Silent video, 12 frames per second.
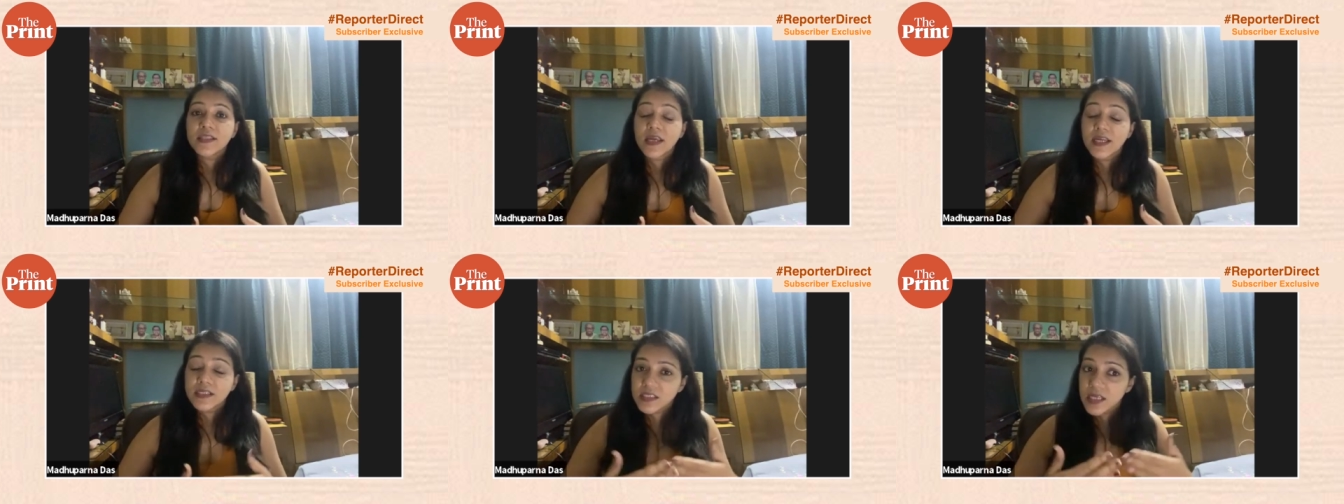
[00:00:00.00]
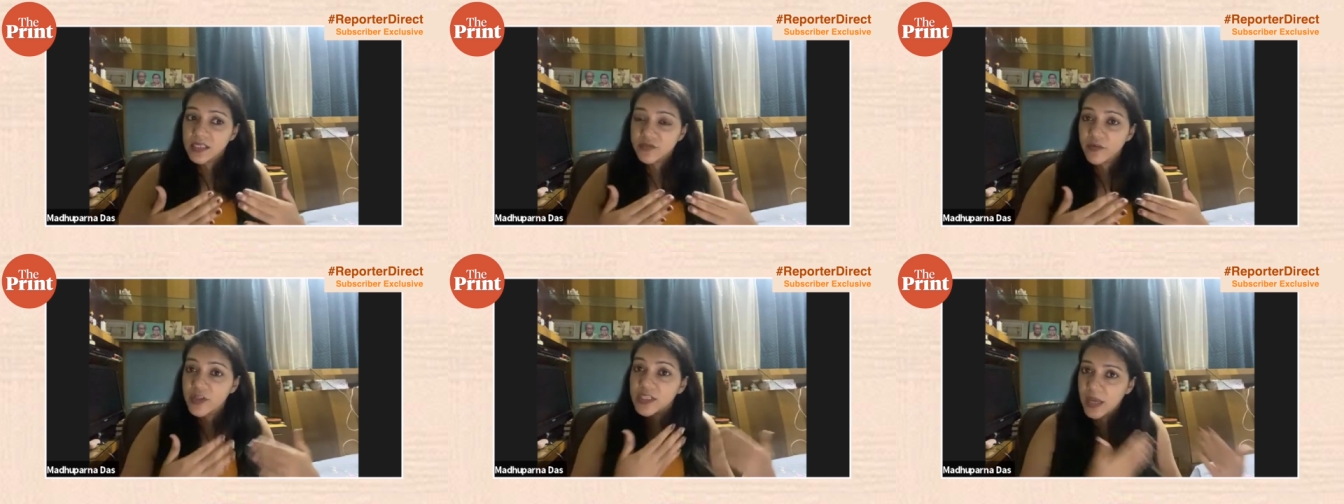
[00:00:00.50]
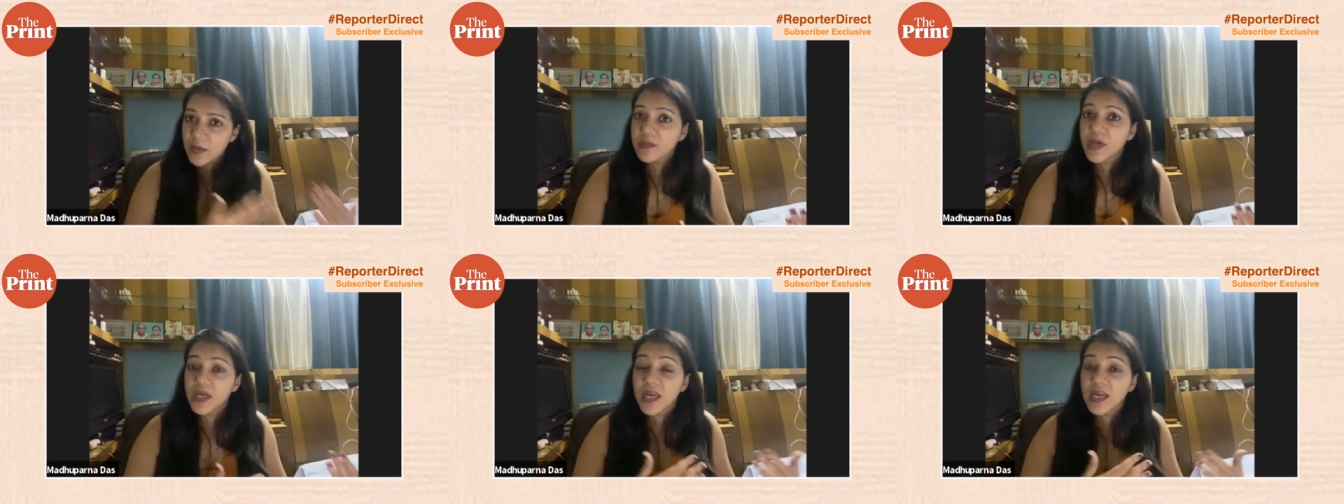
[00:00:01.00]
it's it's for them
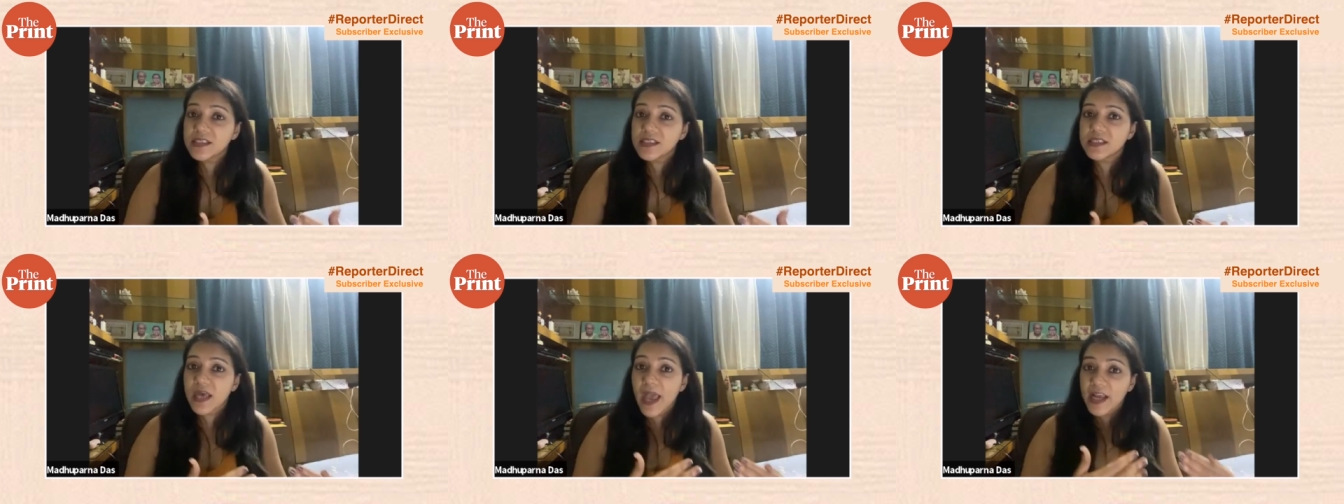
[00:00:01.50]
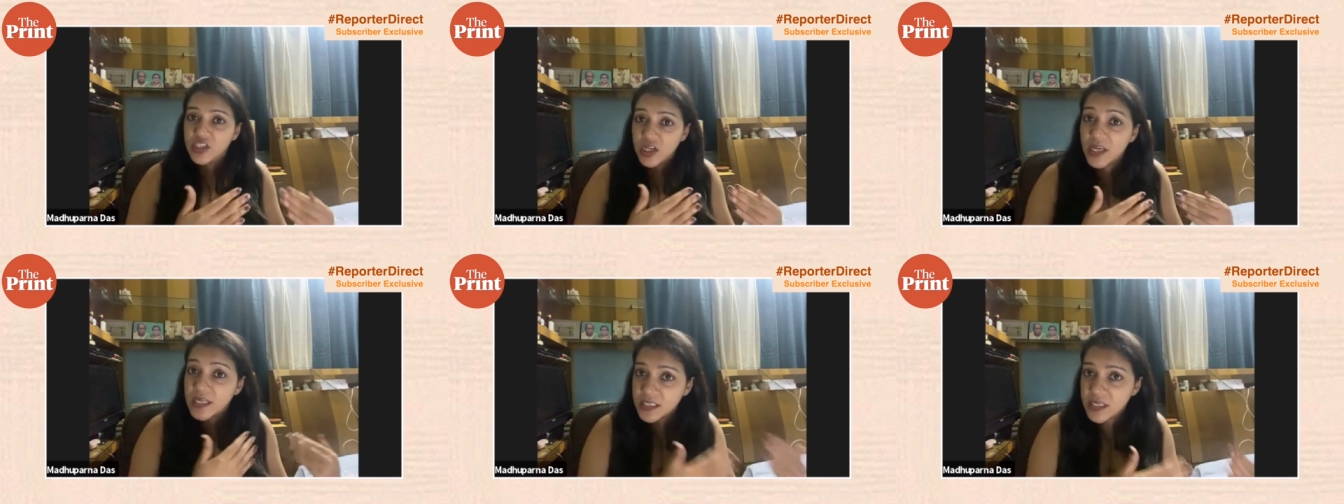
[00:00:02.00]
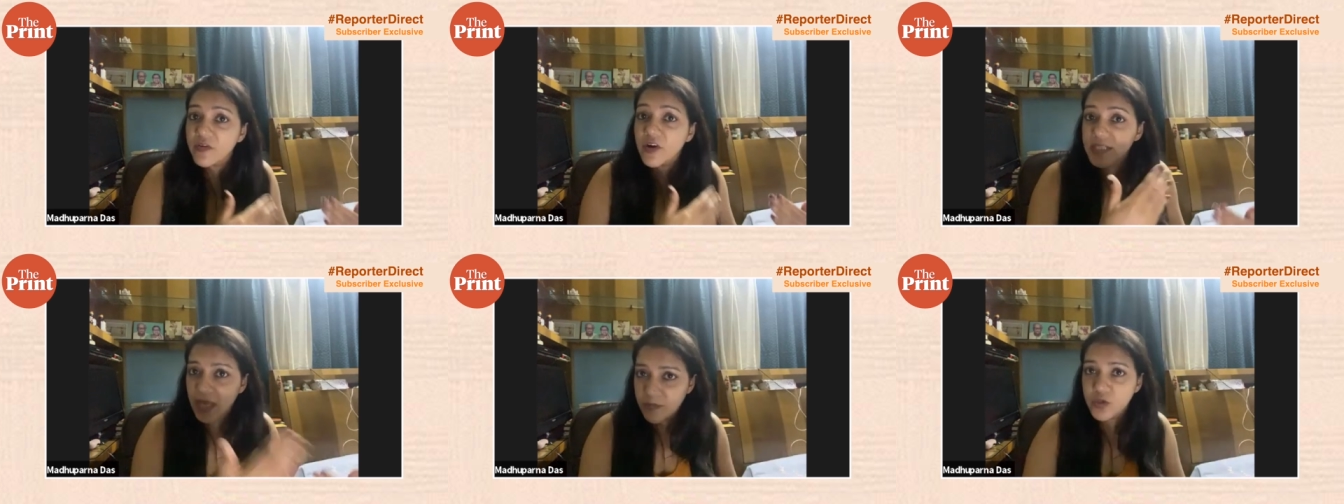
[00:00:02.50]
it's actually easy
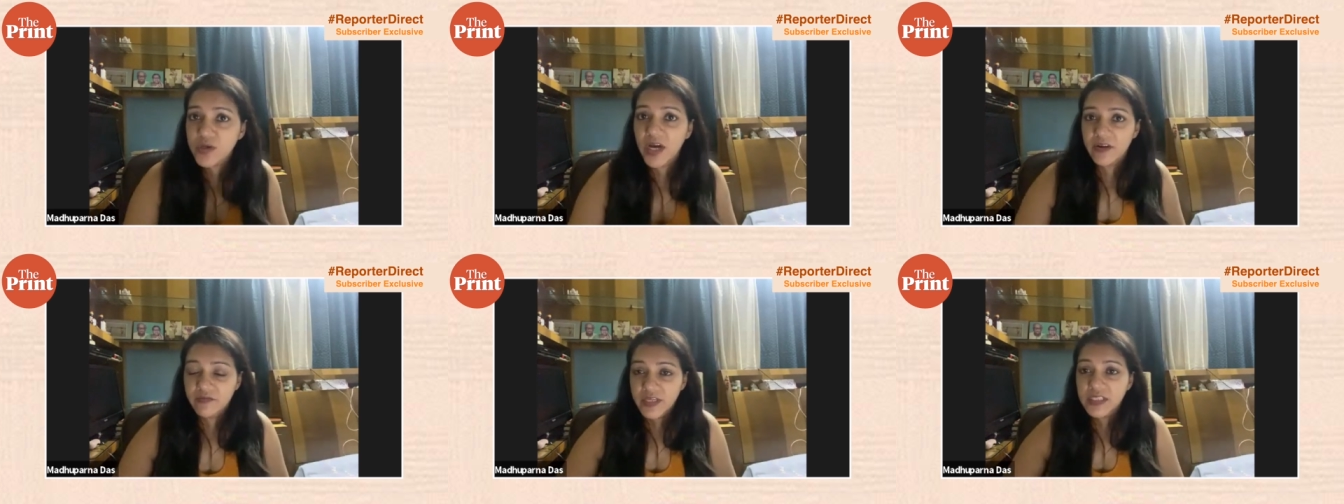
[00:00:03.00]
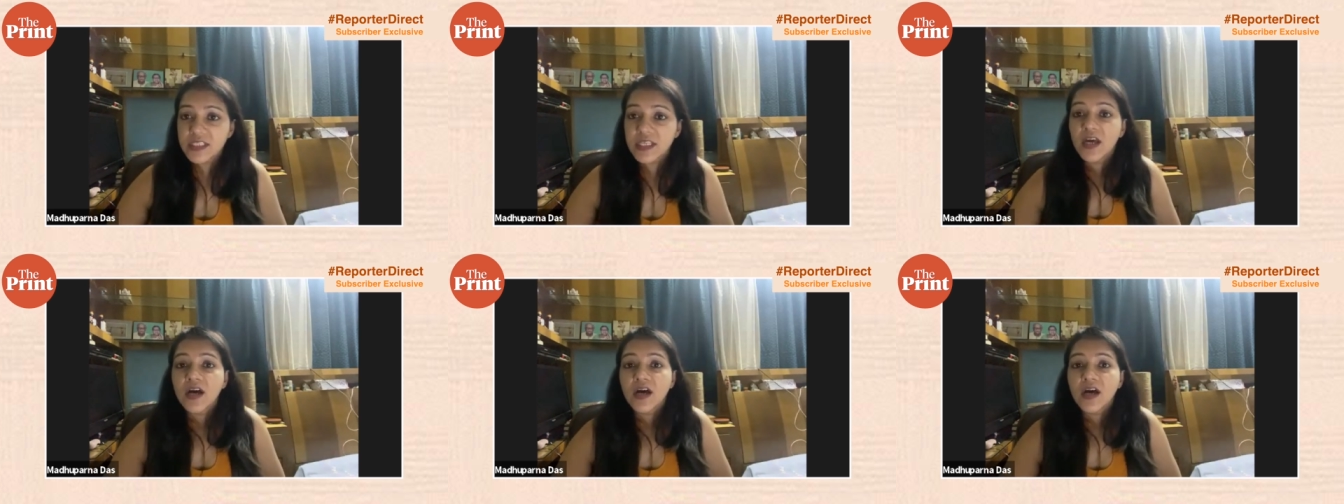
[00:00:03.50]
for them to convince